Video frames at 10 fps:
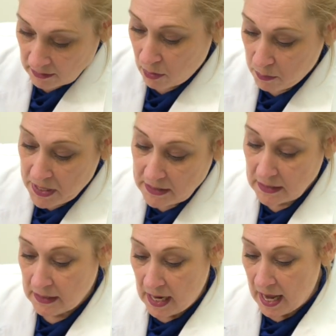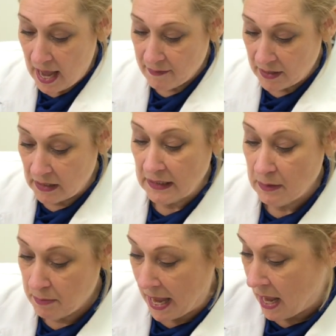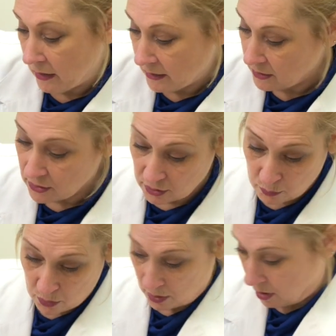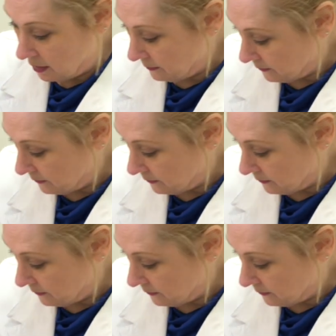you know, basically I have a clean palette to work on.